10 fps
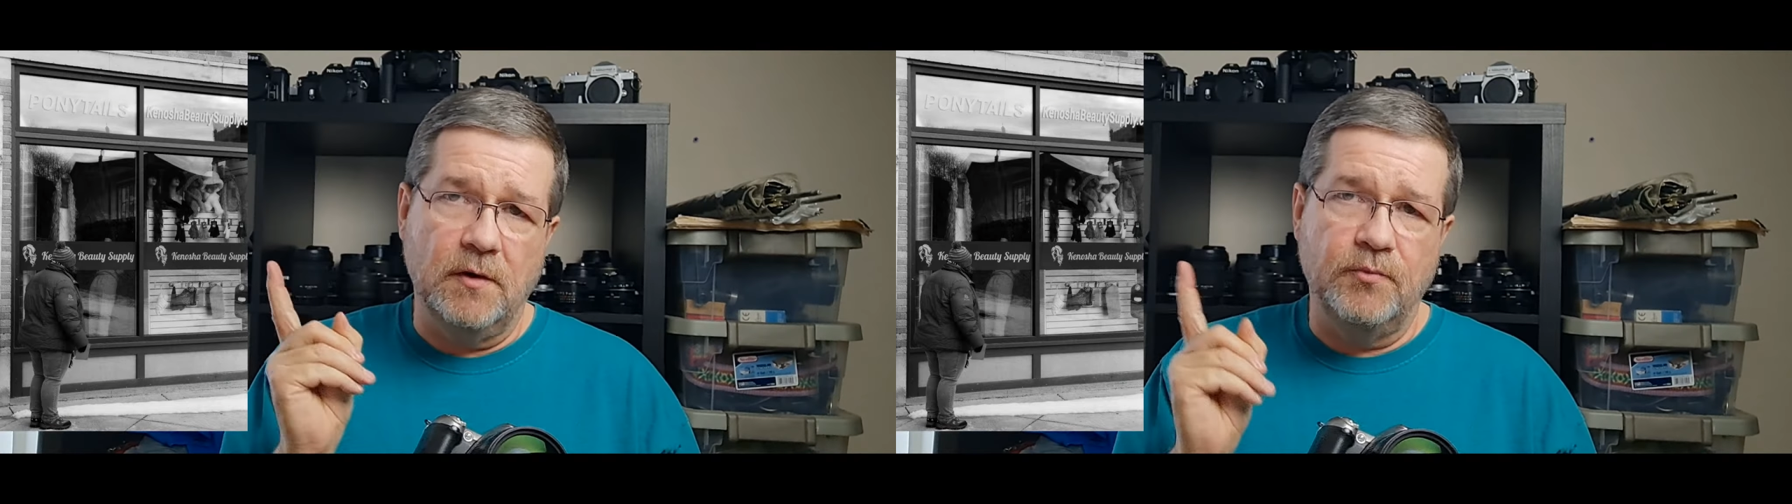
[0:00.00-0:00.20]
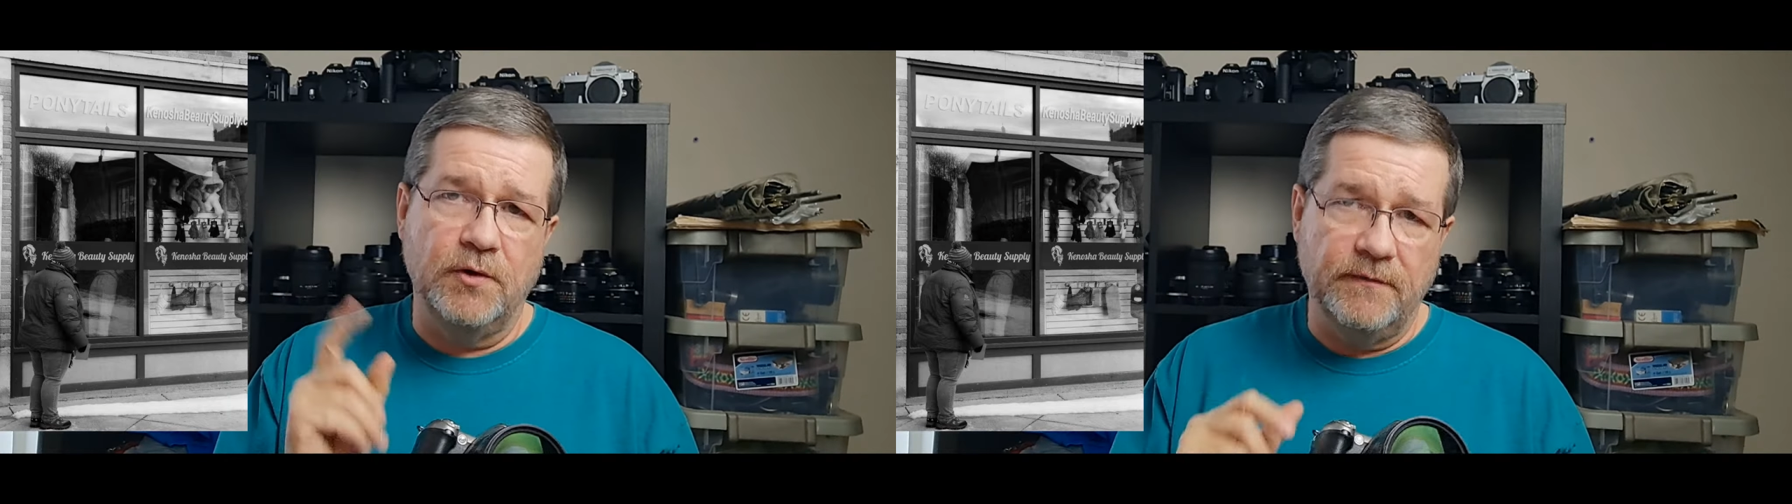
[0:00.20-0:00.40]

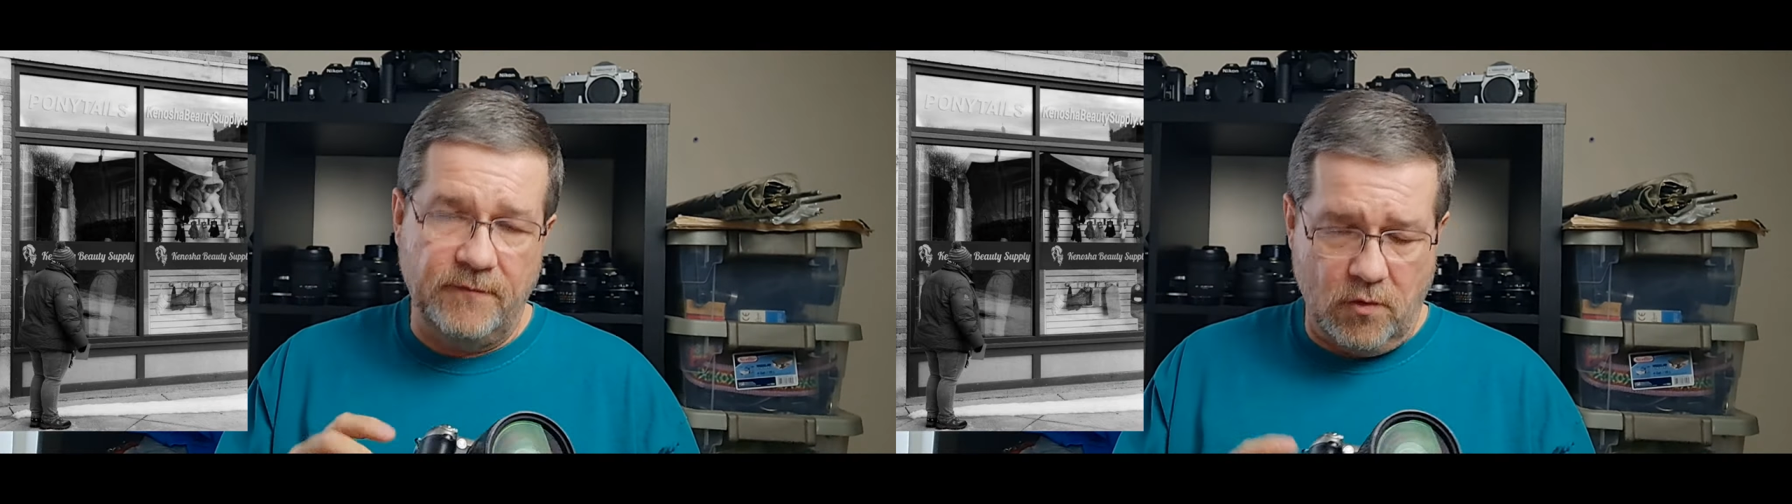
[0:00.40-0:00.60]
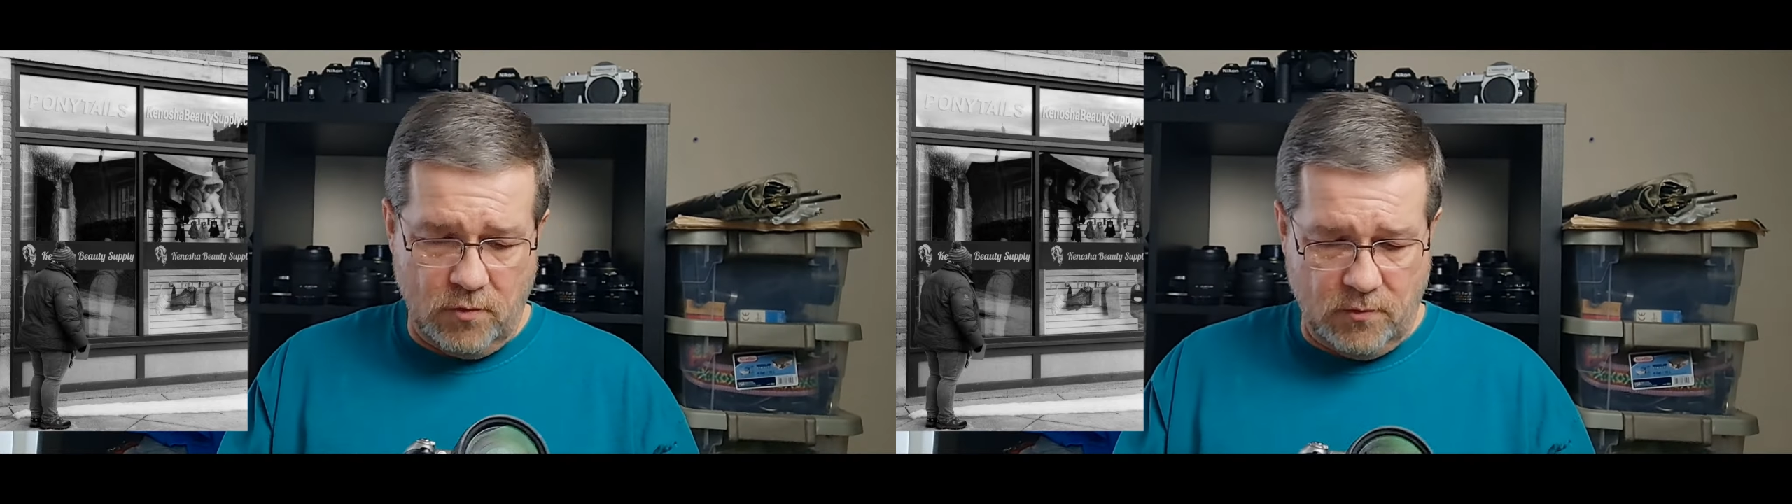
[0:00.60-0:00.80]
I'll put a
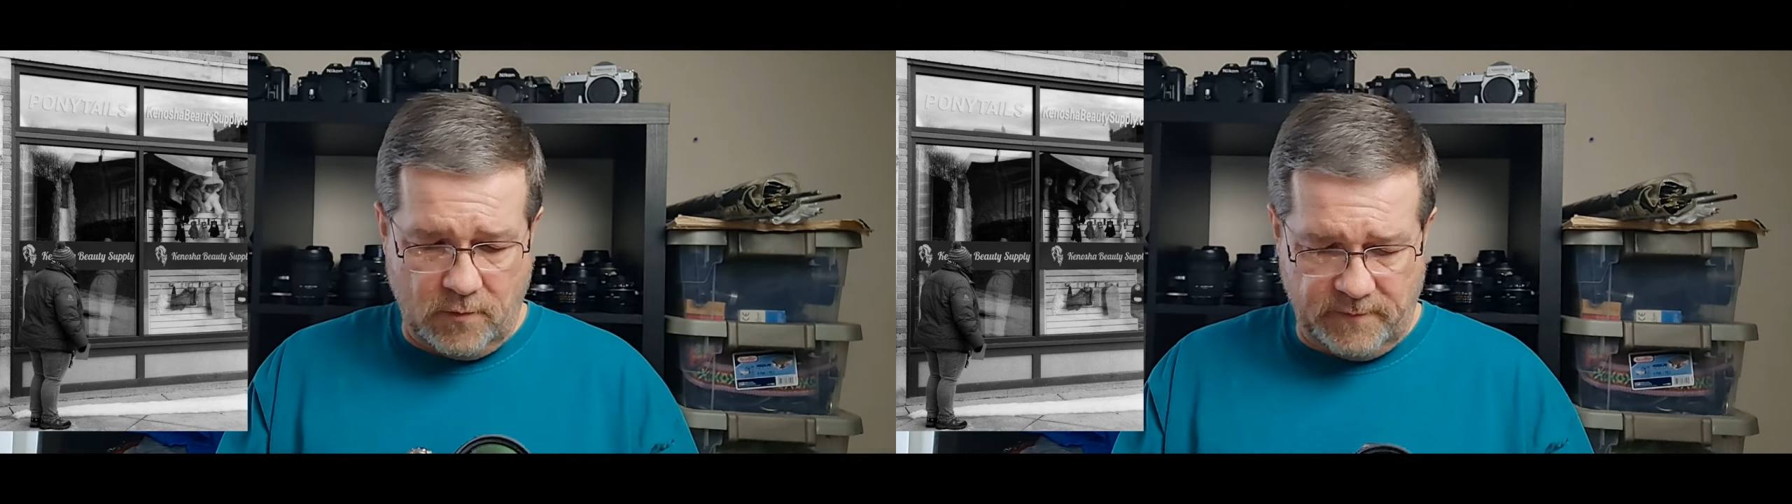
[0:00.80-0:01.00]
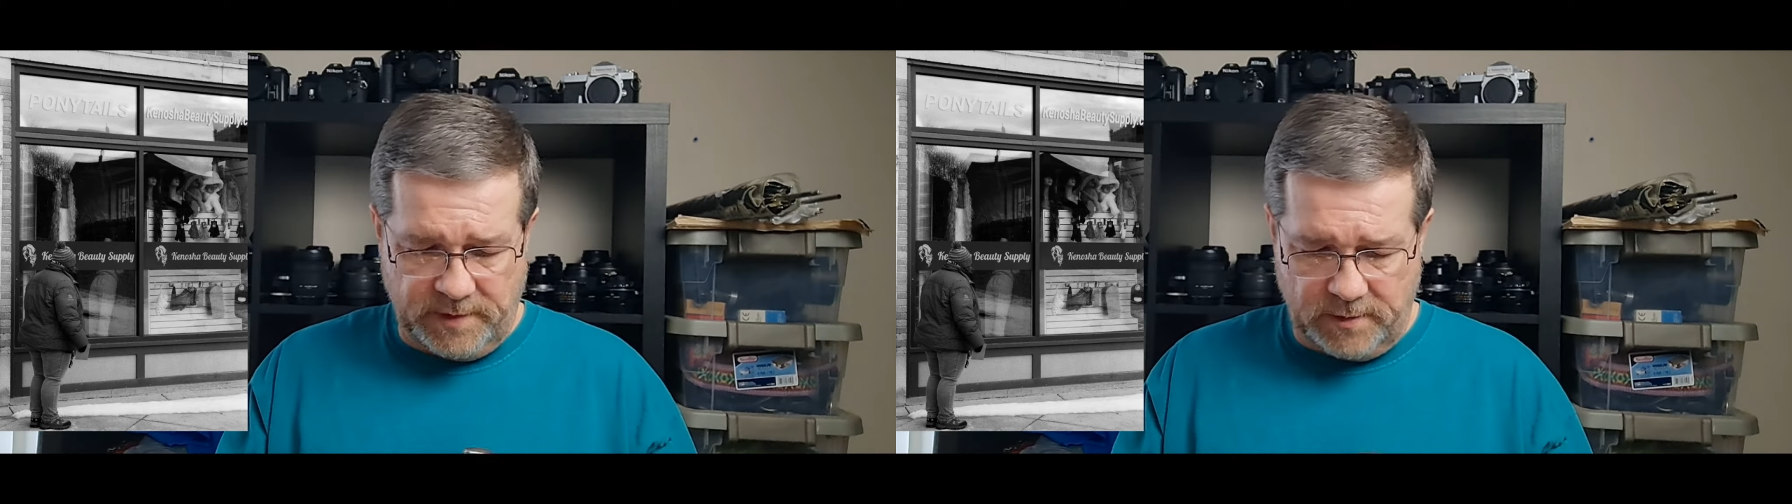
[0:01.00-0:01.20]
photo
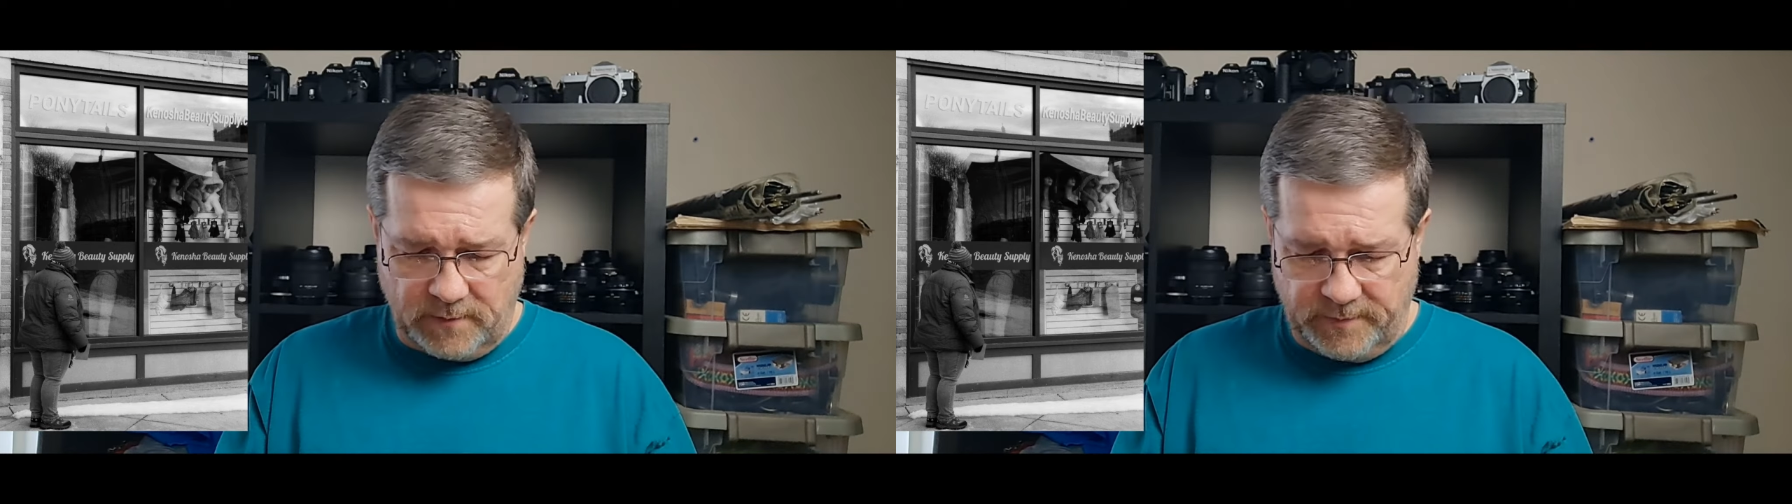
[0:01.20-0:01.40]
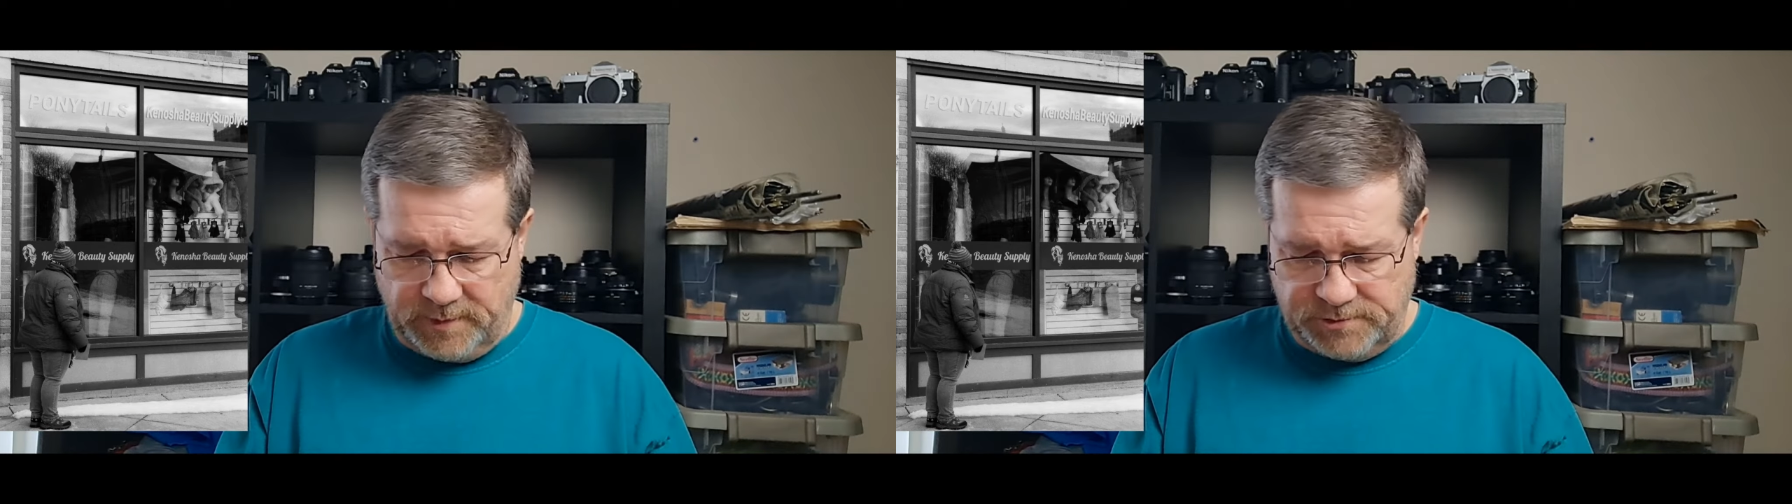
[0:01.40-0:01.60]
over here
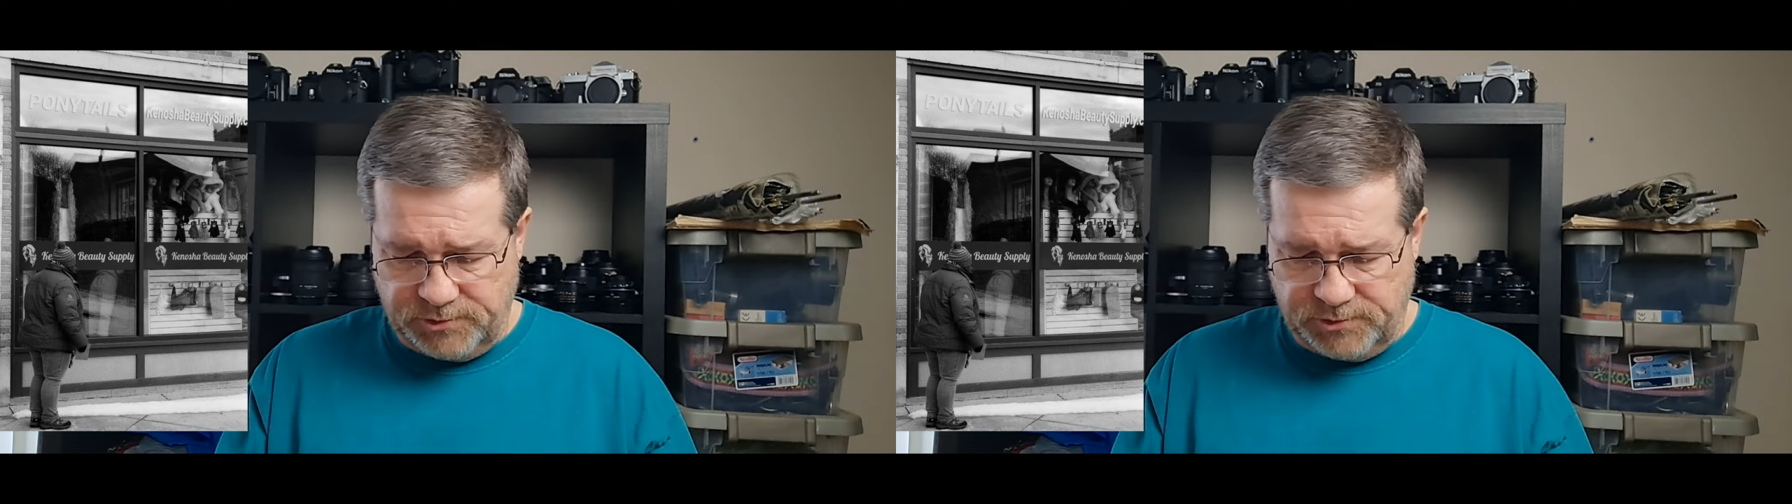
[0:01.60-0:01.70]
of